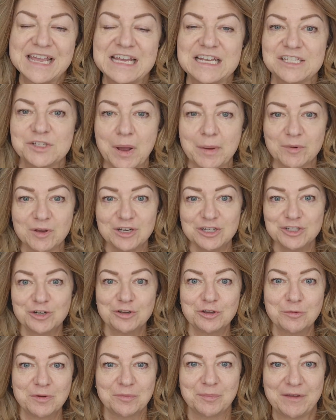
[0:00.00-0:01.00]
So I'm going to show
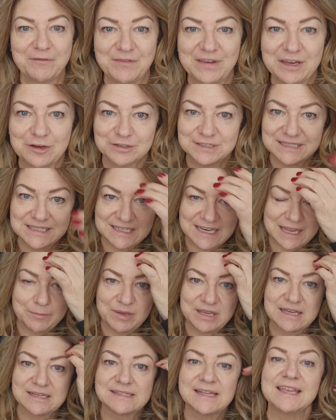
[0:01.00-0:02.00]
you with my fingers today
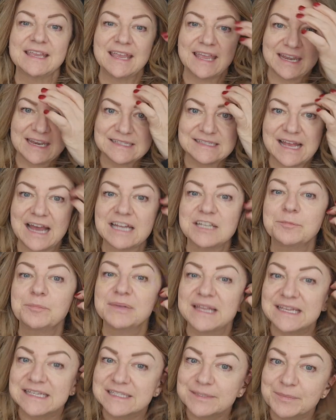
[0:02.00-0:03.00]
because I can get exact
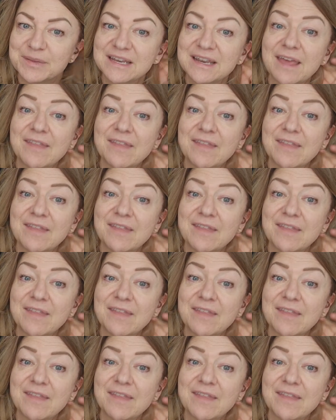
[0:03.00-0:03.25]
placement,